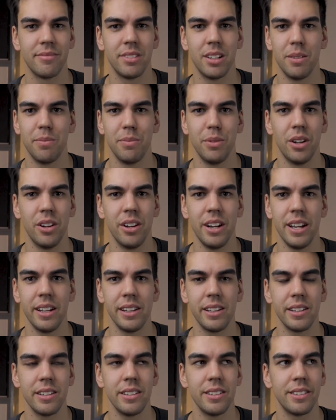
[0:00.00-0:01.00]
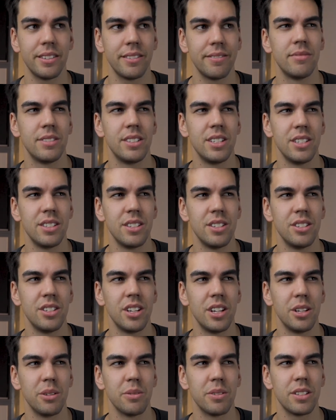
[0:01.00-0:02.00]
I'm not nailing this.
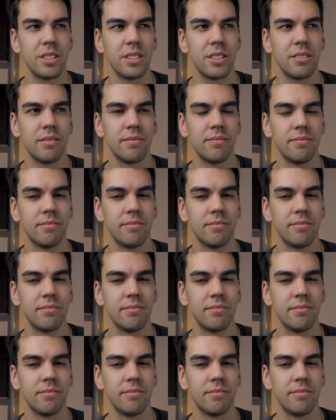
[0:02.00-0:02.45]
Disingenuous.